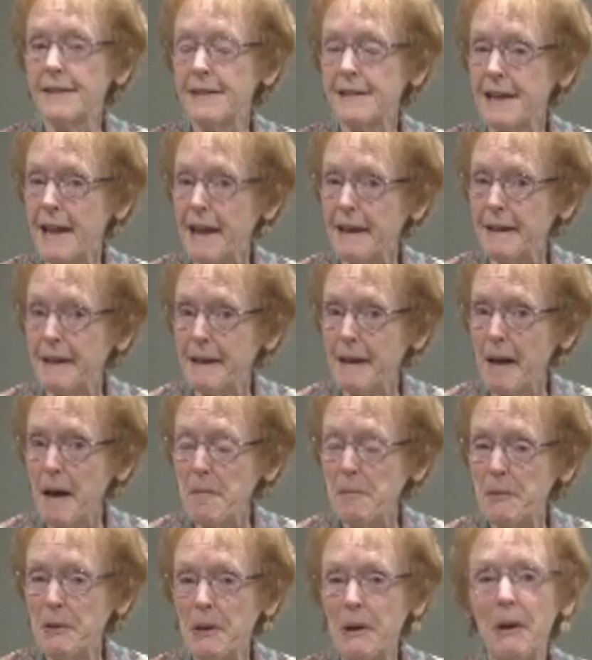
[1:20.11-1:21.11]
standing
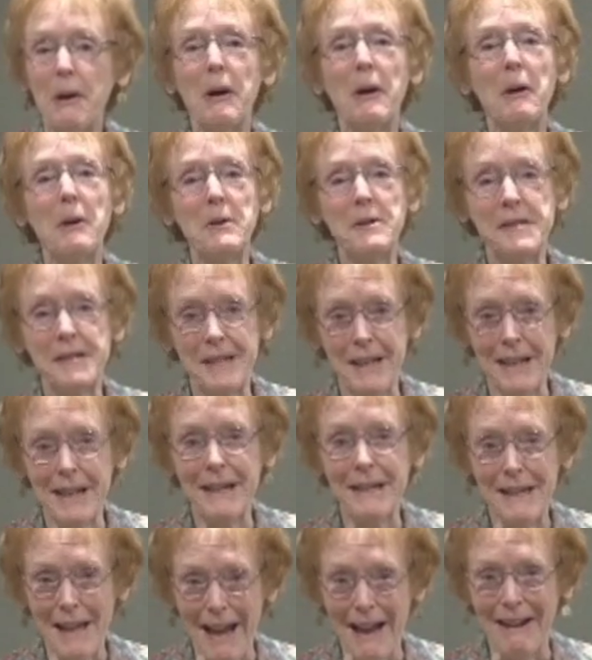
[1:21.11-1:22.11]
up or
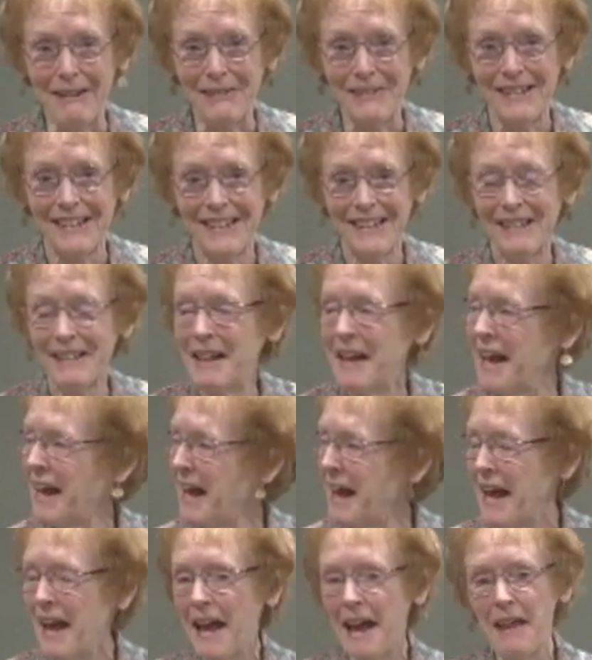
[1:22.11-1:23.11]
sitting down?
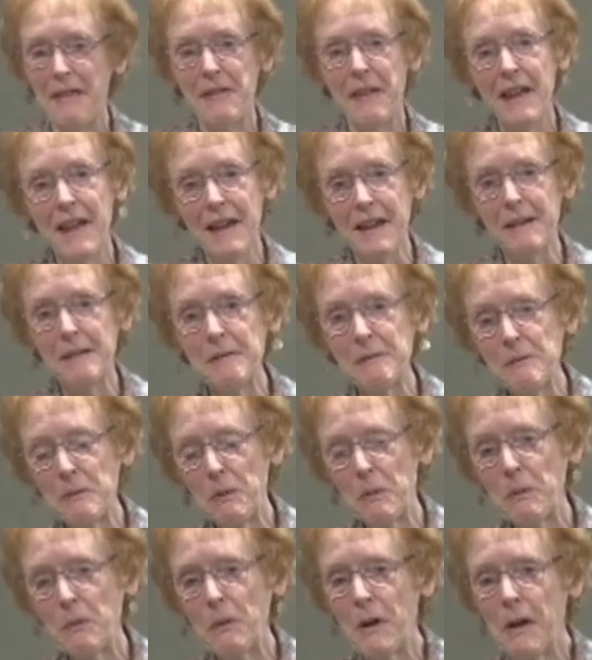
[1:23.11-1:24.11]
And then
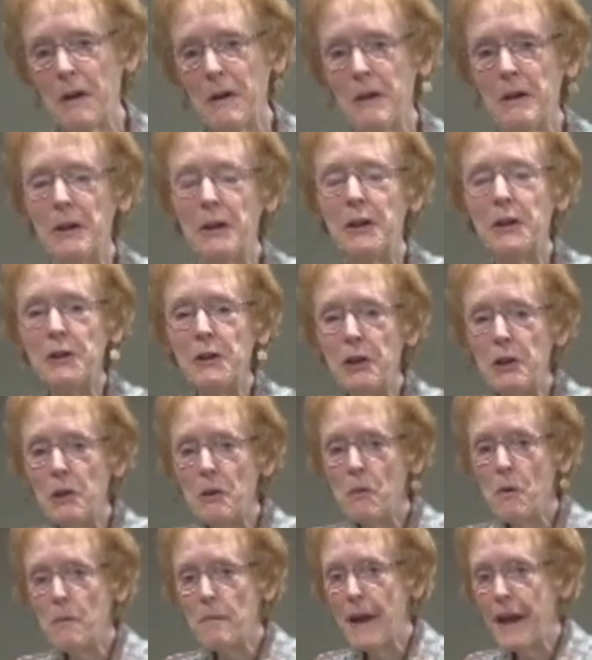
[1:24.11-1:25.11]
you
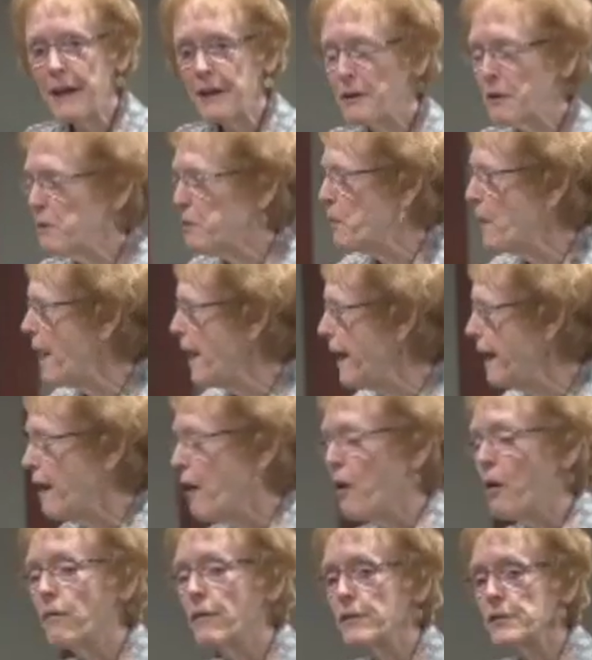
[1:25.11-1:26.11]
will make your way
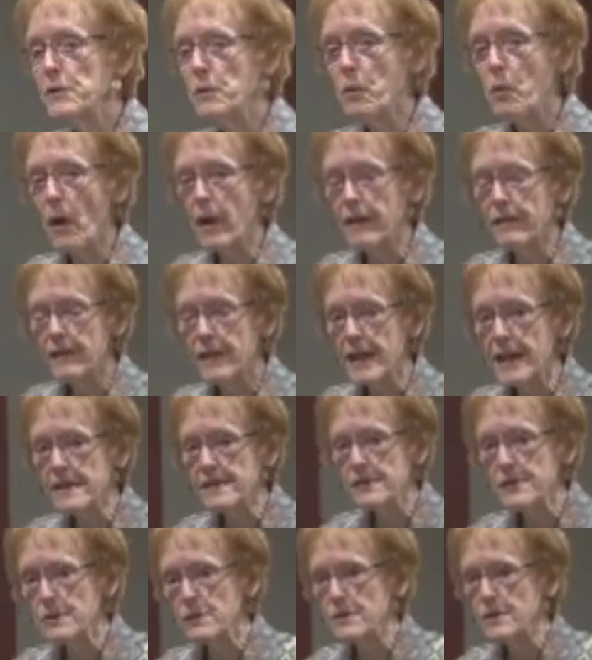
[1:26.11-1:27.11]
over to one of these two